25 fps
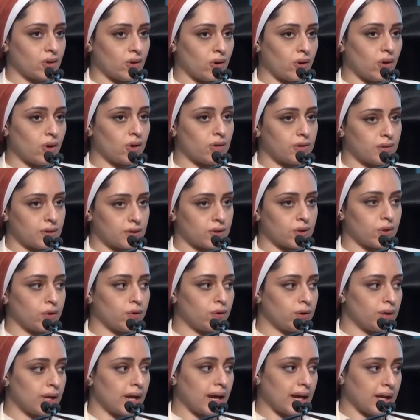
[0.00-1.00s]
I think on their
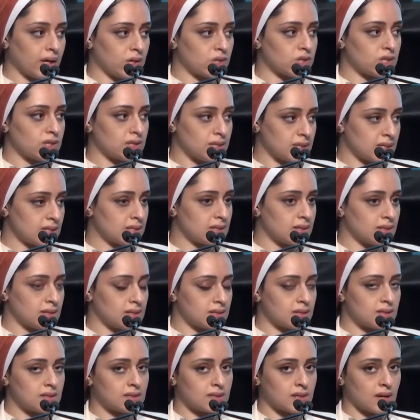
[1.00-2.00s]
own age and
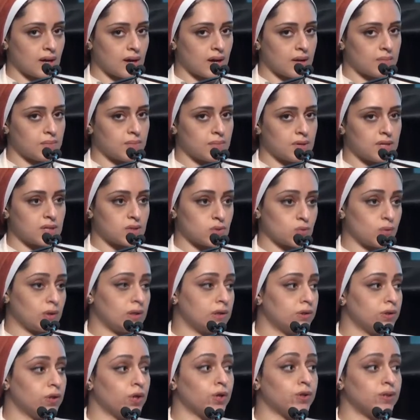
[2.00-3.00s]
distance, it's well
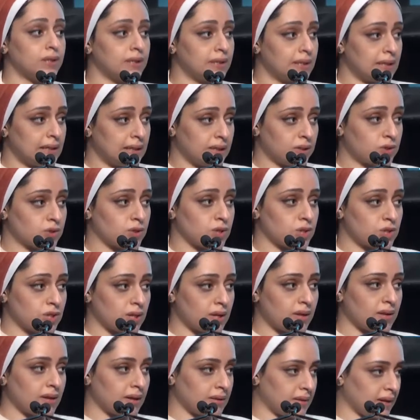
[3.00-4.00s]
known in the
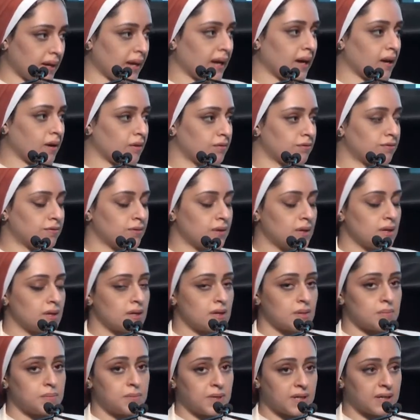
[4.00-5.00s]
literature that they have
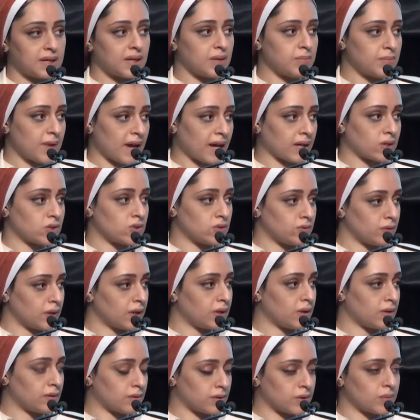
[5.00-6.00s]
big impact on
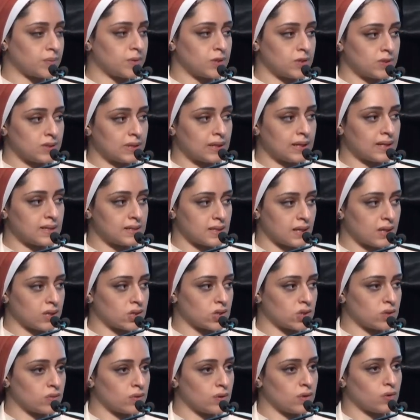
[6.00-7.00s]
radiotherapy
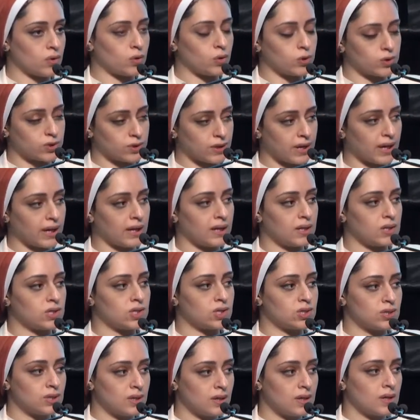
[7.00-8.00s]
utilisation with older
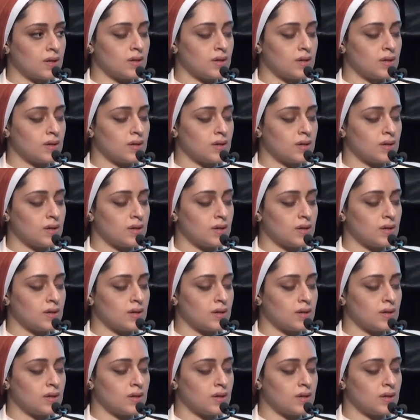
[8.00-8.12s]
age,